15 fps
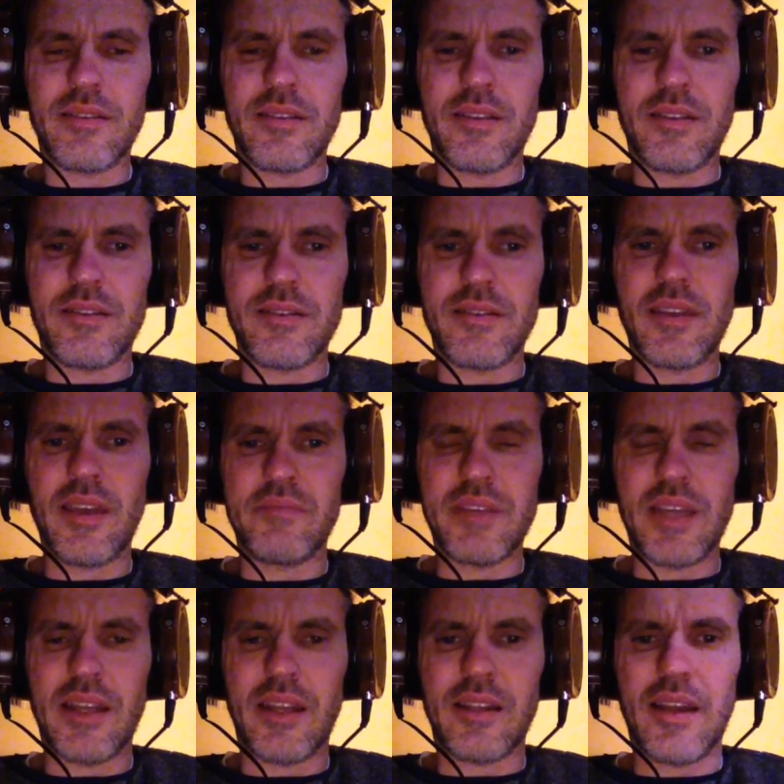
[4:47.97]
it just
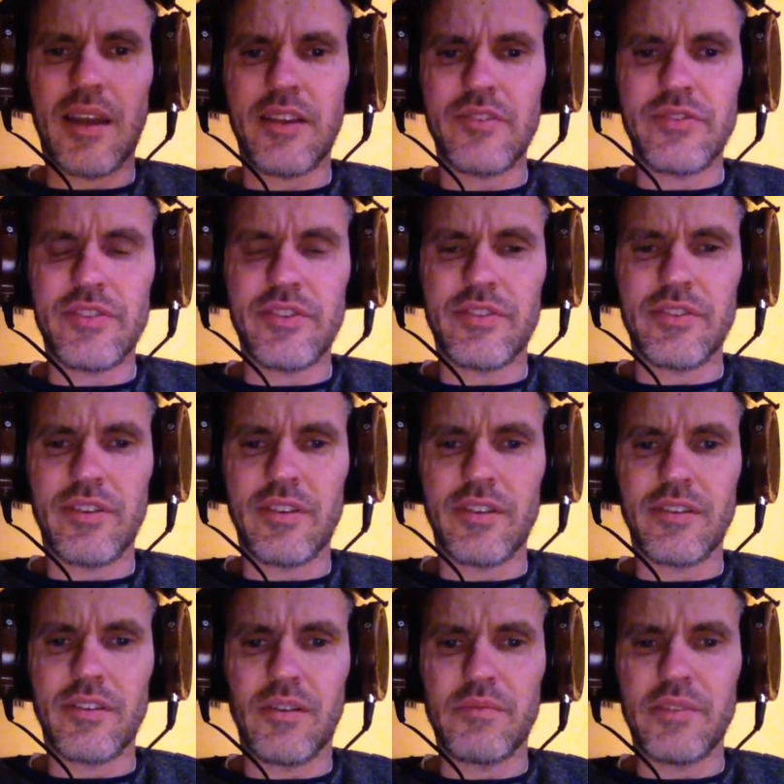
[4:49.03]
keeps getting louder as you turn
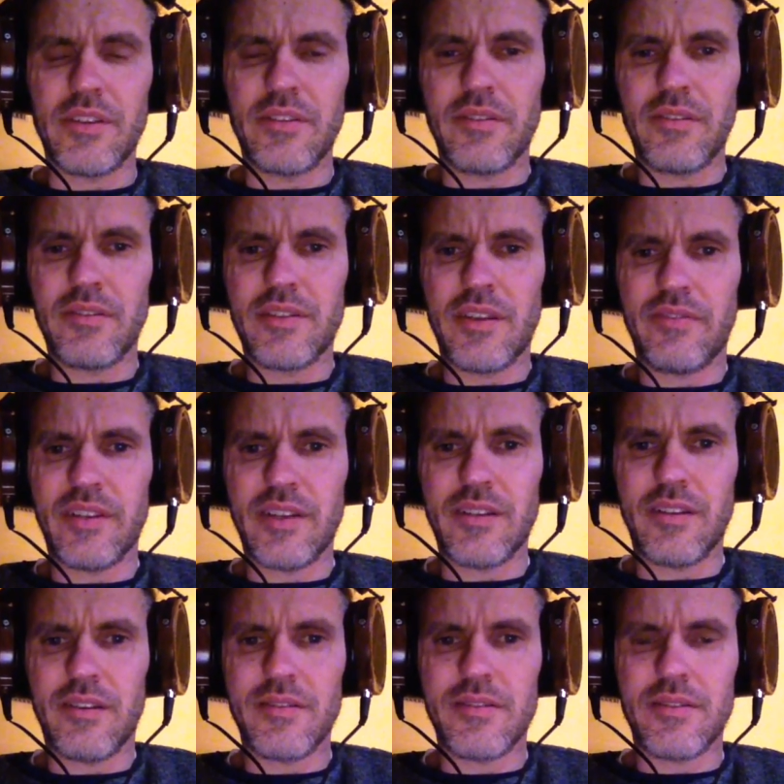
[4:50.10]
the knob, and you definitely
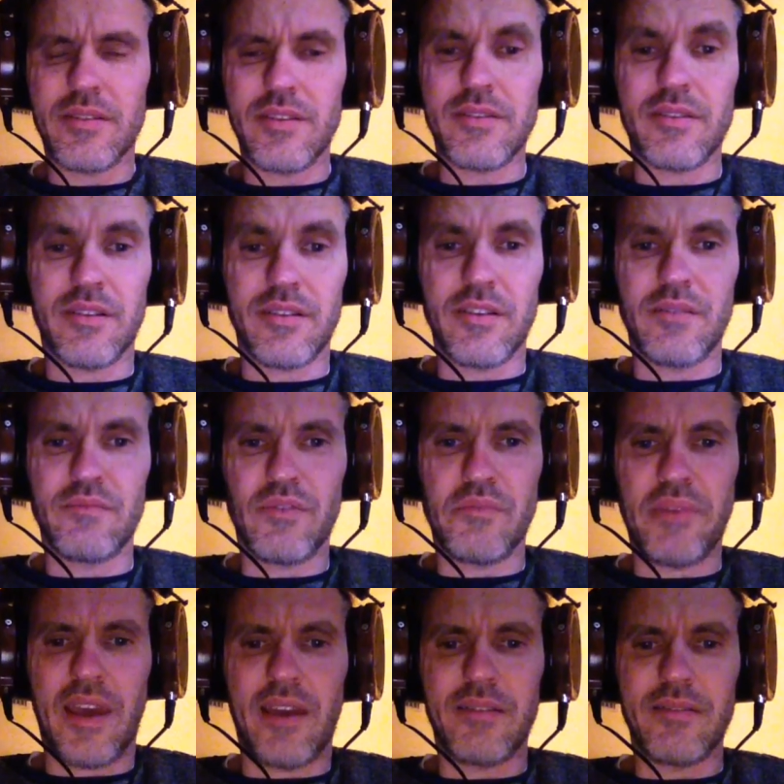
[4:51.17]
notice it. It's got a lot more
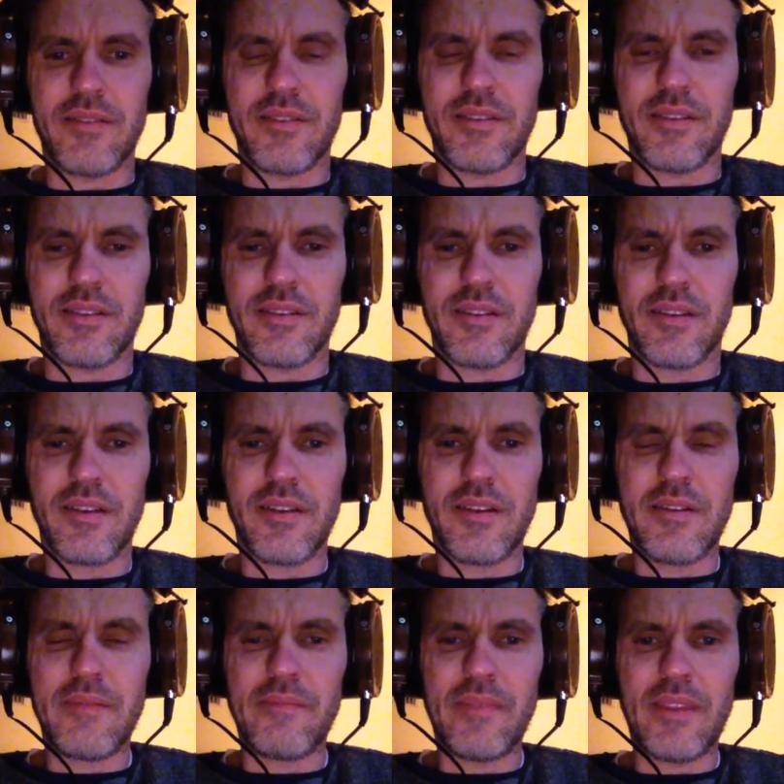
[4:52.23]
power than the
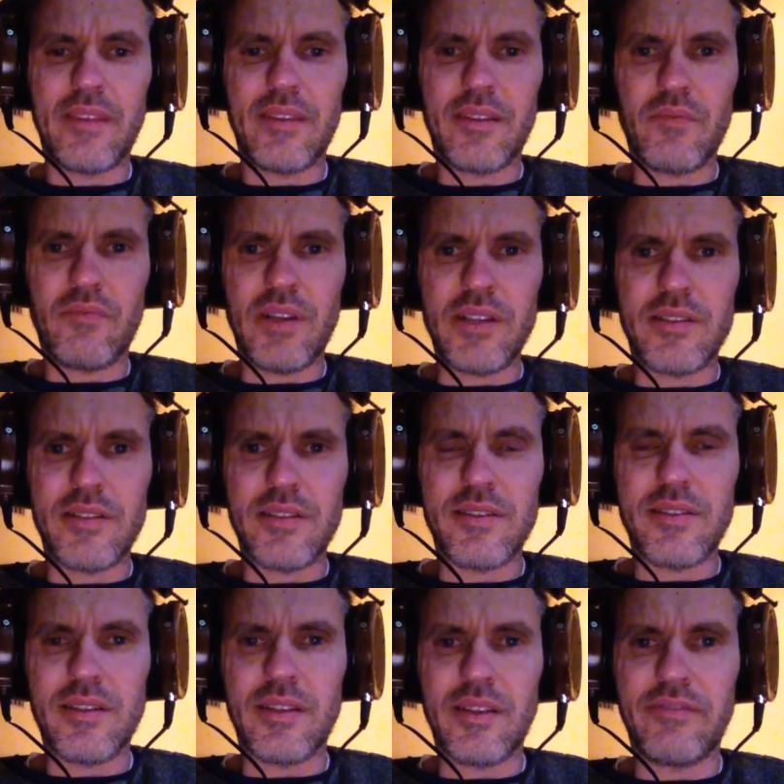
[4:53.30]

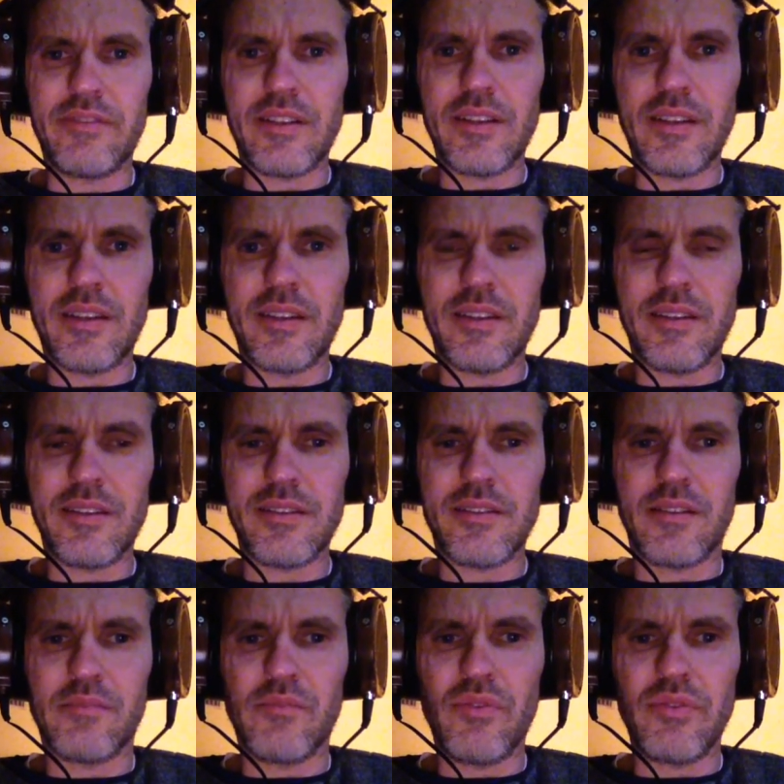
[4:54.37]
160, definitely. It's
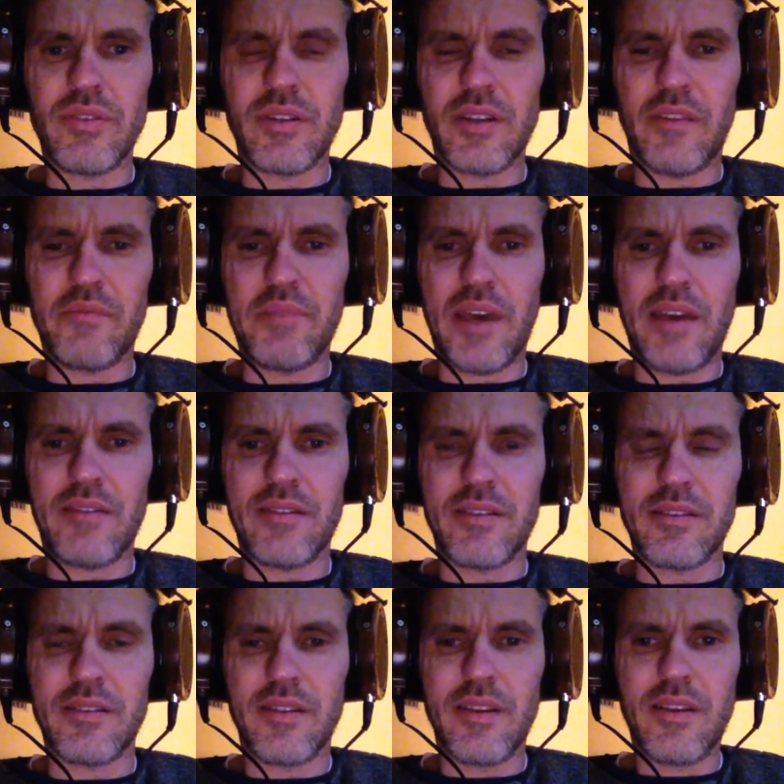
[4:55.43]
got more than enough power
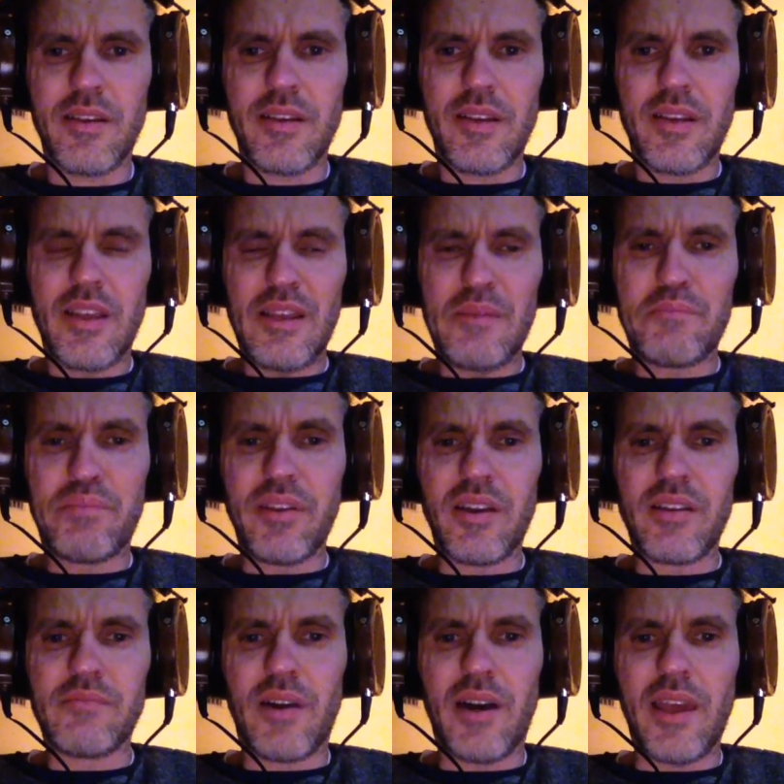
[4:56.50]
to
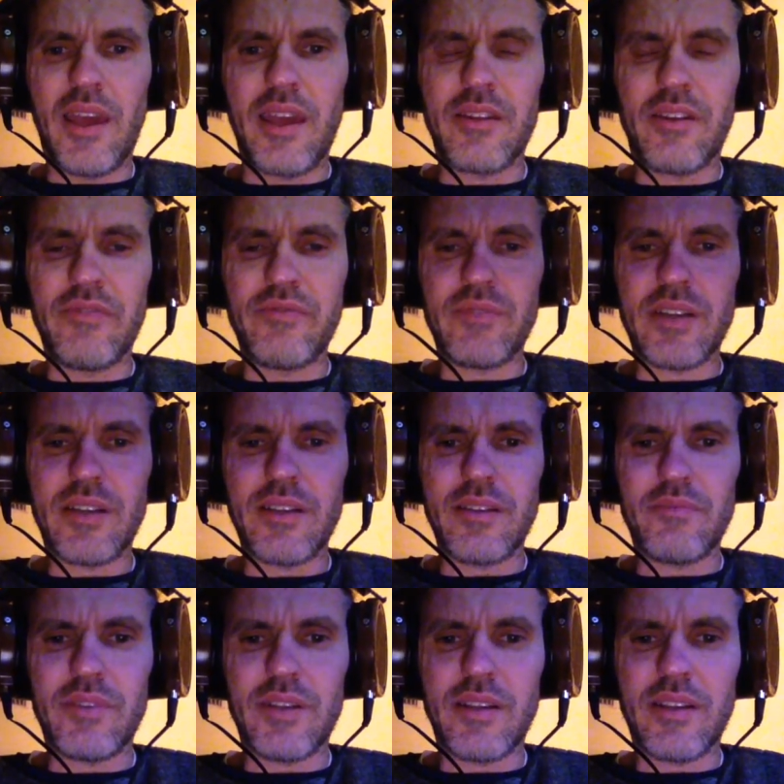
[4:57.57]
blow my head off when
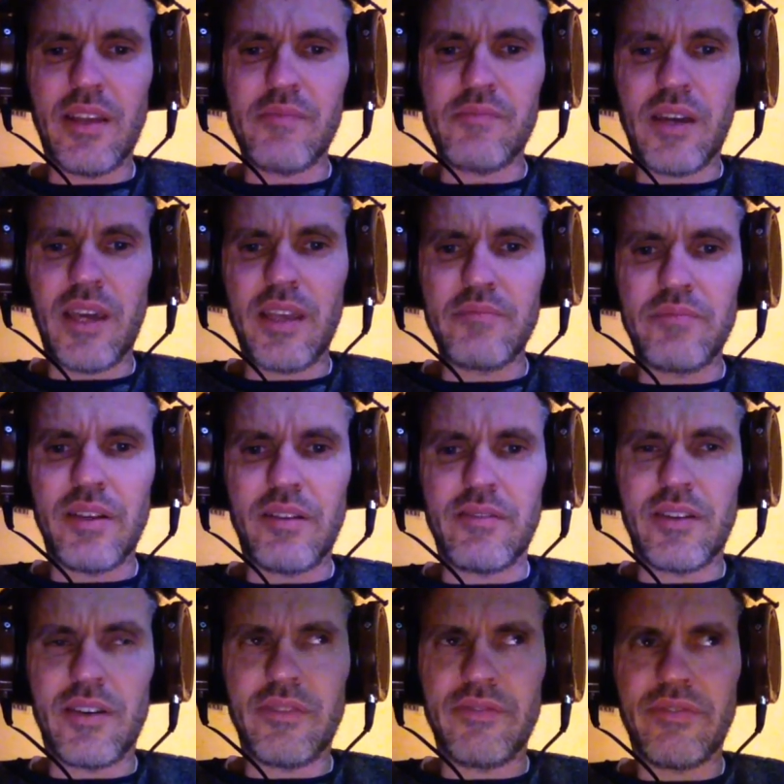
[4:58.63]
I need my head
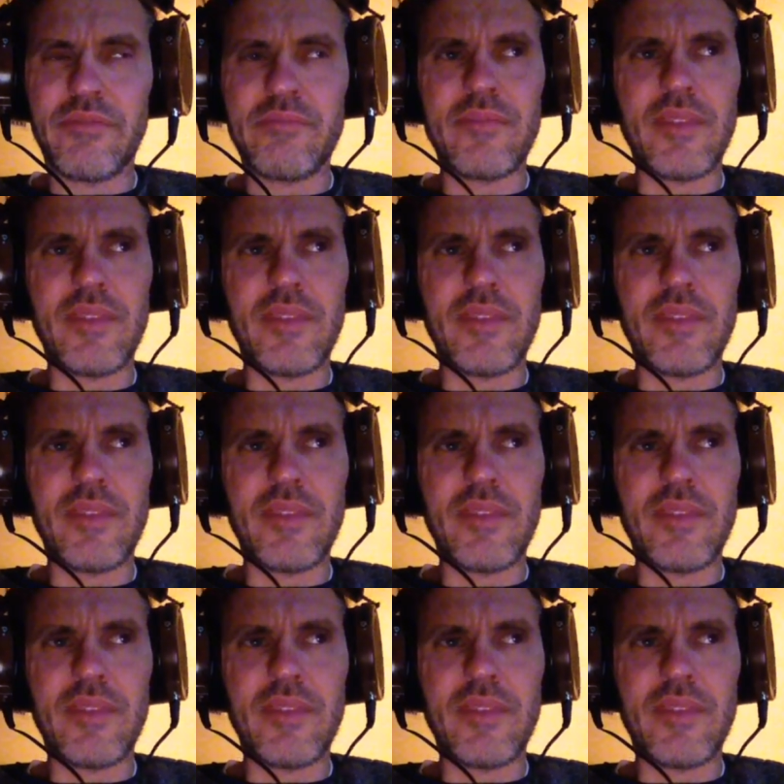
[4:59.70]
blown off.